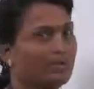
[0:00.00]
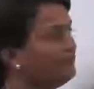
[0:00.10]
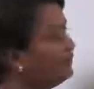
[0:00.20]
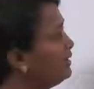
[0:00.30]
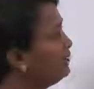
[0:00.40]

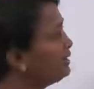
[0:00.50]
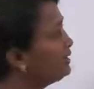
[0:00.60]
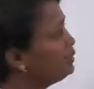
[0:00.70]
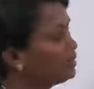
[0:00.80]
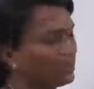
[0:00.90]
If an
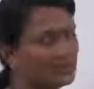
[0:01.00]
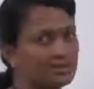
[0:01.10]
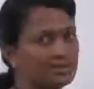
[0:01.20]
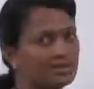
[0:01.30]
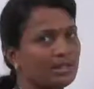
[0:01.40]
empty
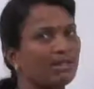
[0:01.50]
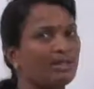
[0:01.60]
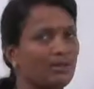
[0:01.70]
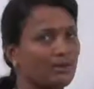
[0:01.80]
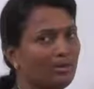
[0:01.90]
location is there,
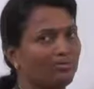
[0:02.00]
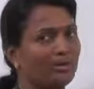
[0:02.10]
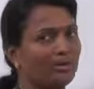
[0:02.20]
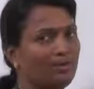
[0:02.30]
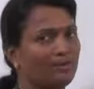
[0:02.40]
then only we
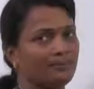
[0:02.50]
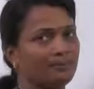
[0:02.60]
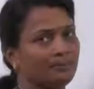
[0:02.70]
can